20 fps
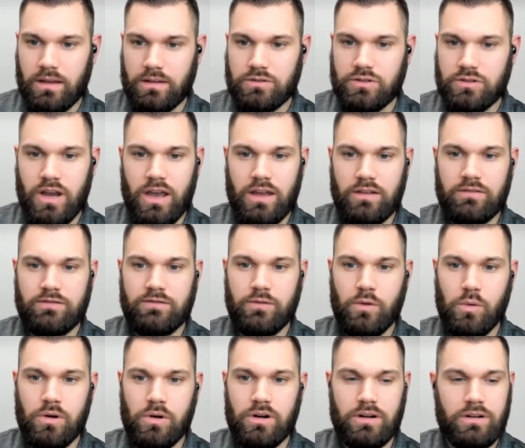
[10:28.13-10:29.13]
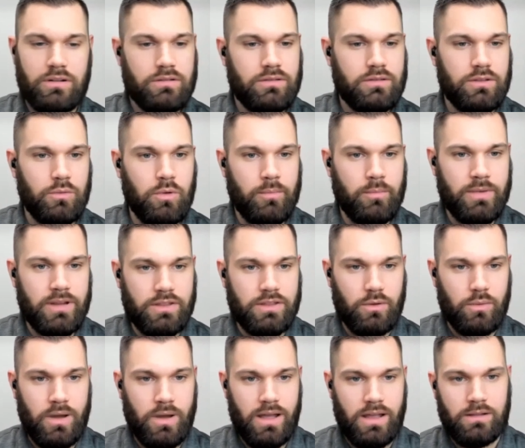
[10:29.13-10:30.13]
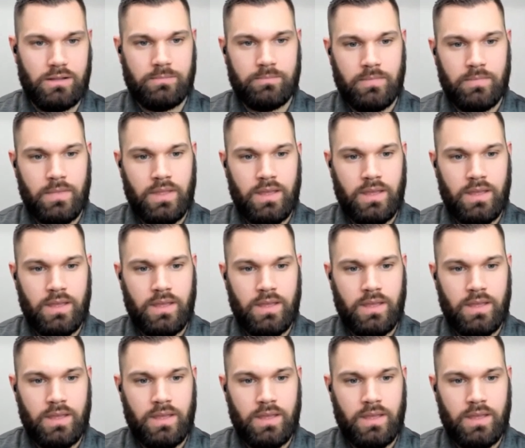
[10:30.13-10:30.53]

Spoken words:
John 4, the woman at the well.